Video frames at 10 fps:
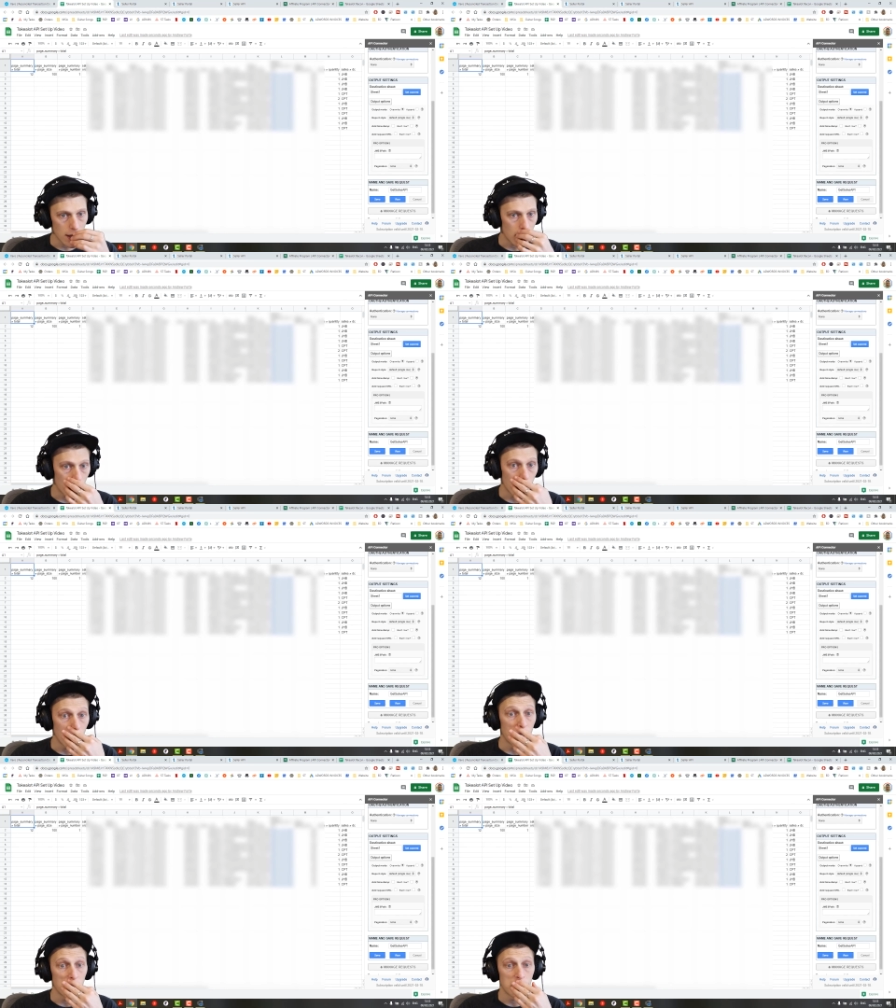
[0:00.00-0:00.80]

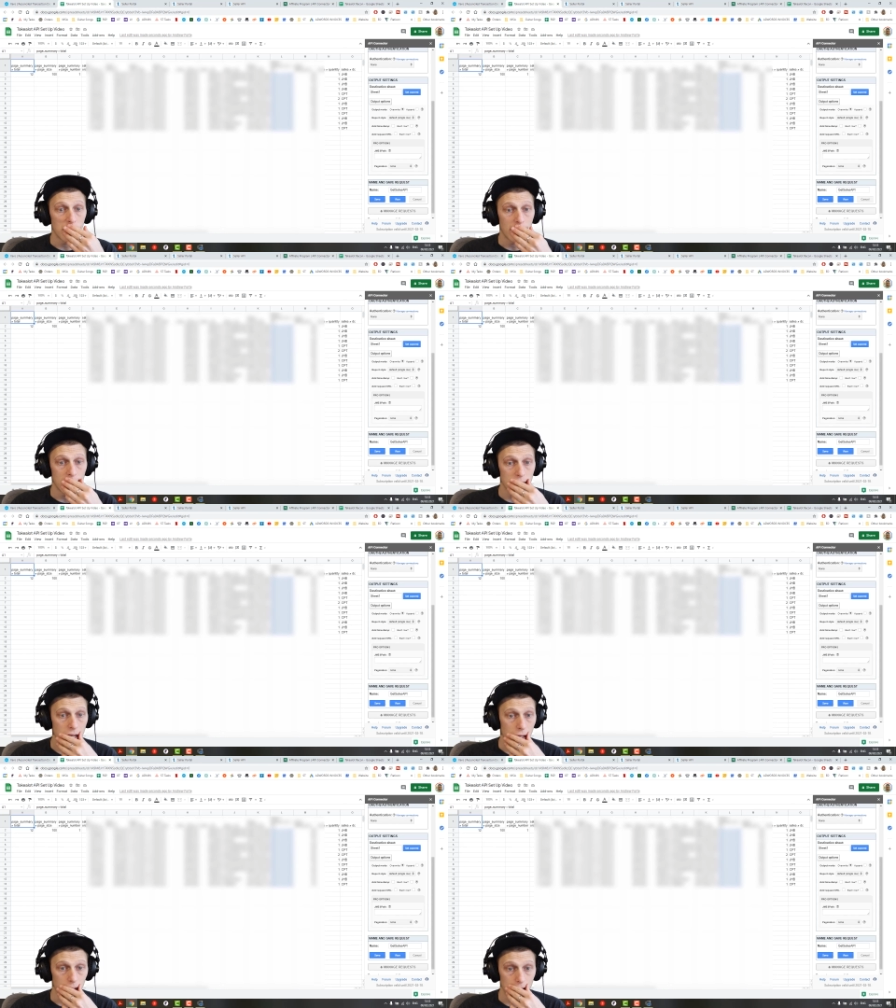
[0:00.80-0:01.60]
Um, and
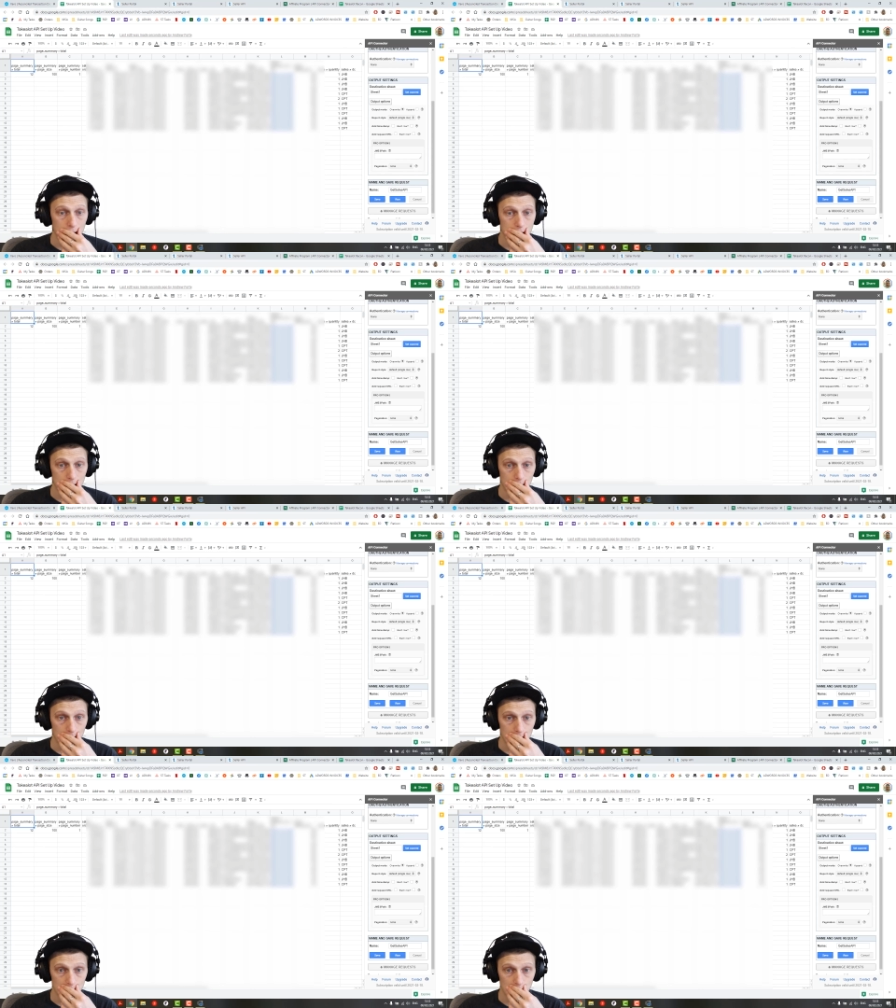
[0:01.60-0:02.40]
yeah, that's
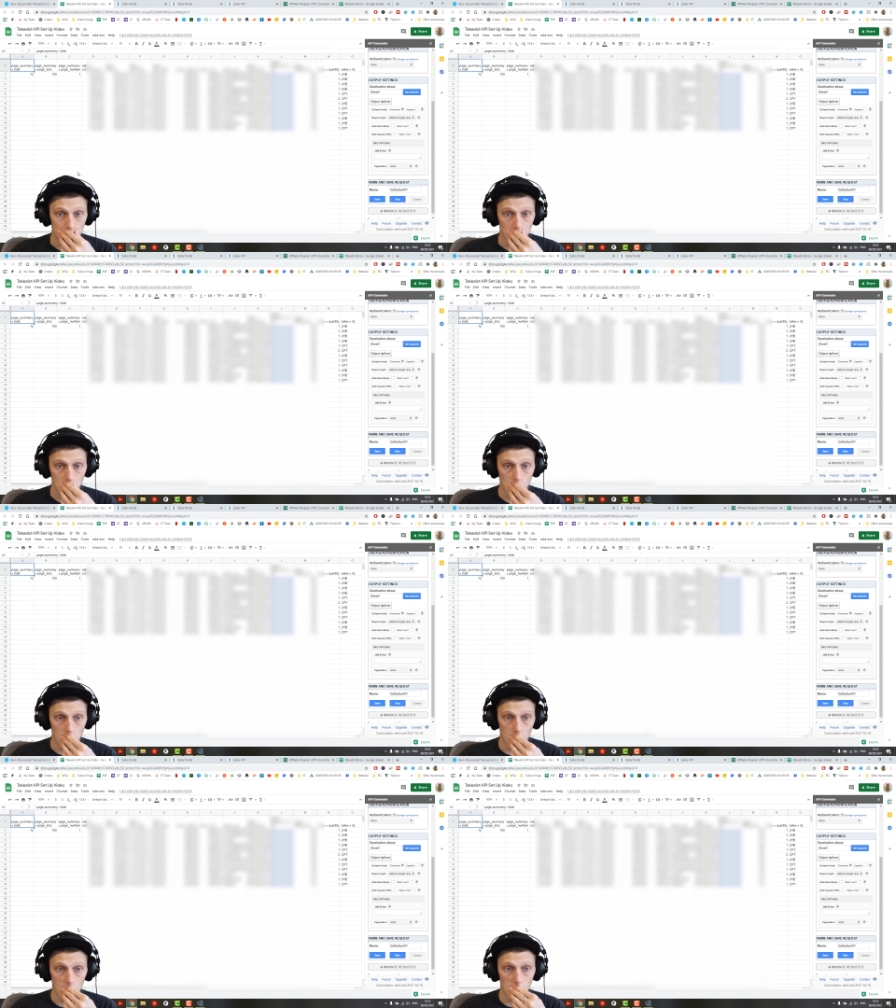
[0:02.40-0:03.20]
that's
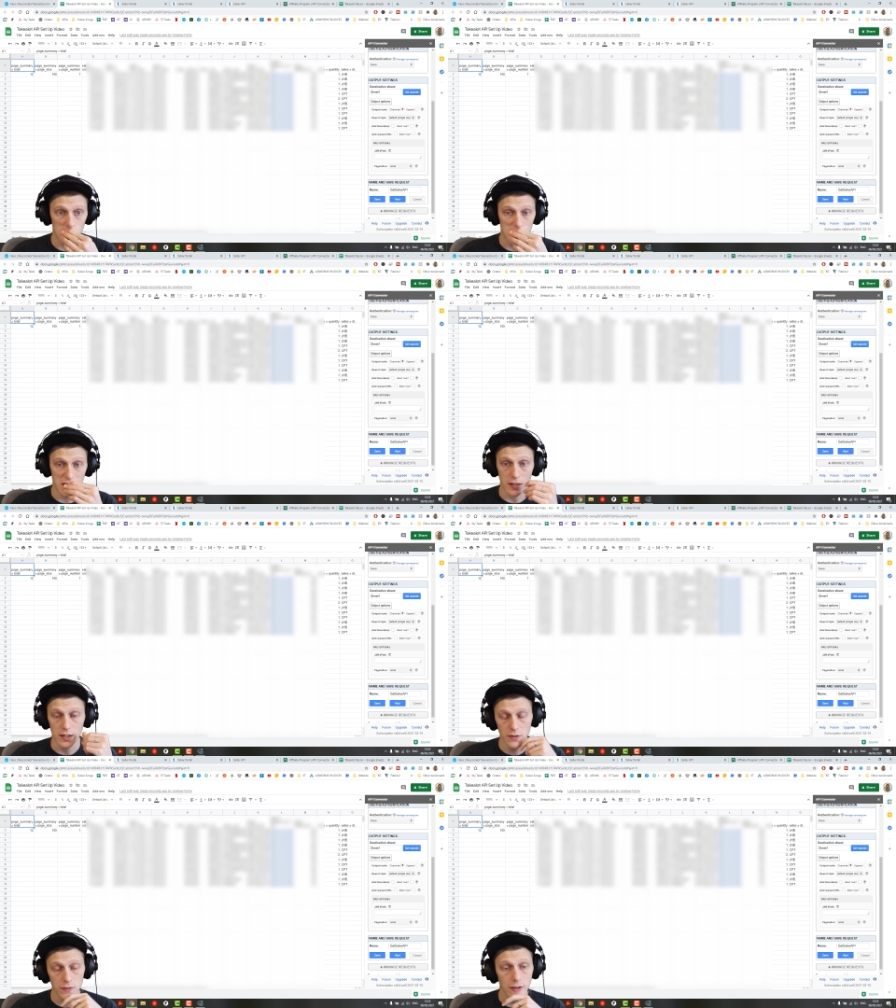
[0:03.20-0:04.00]

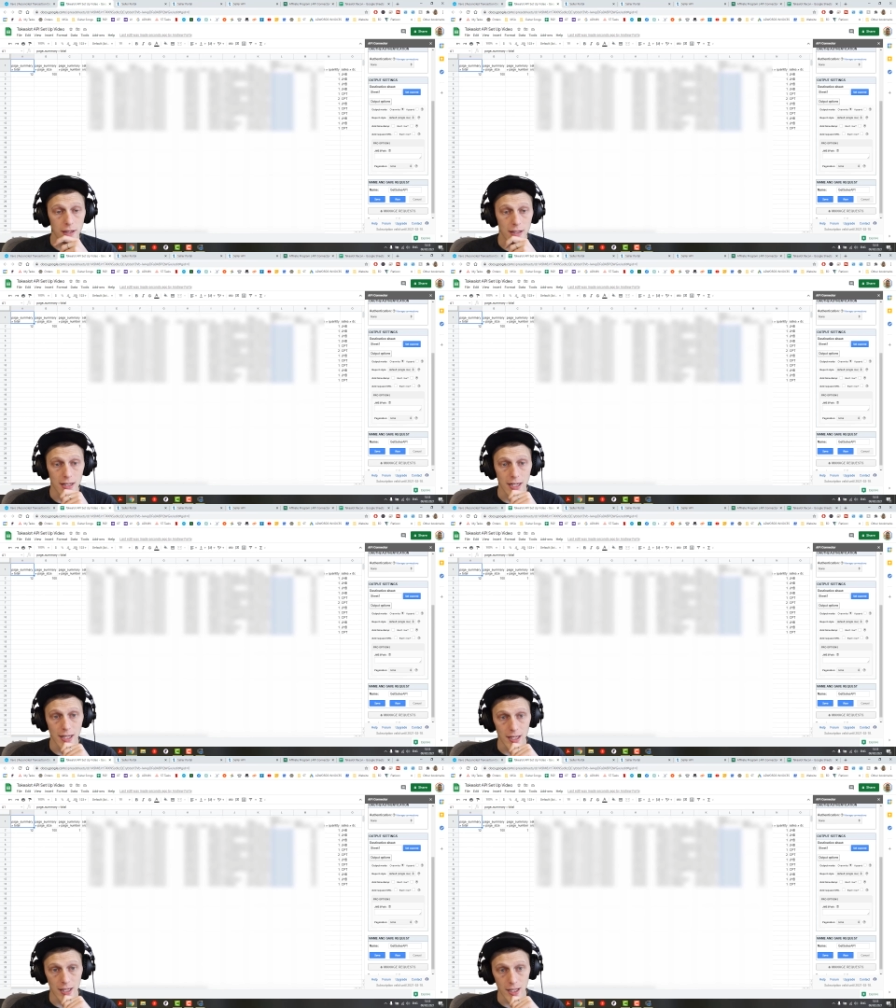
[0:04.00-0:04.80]

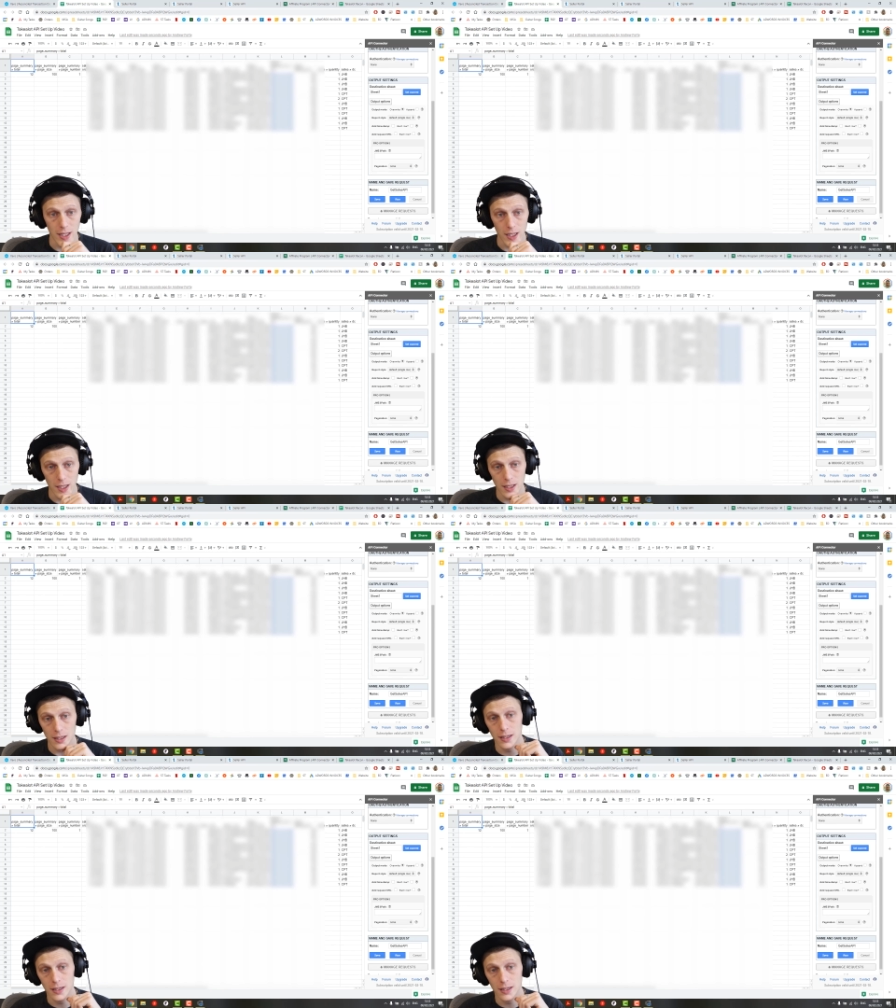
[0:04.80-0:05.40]
significantly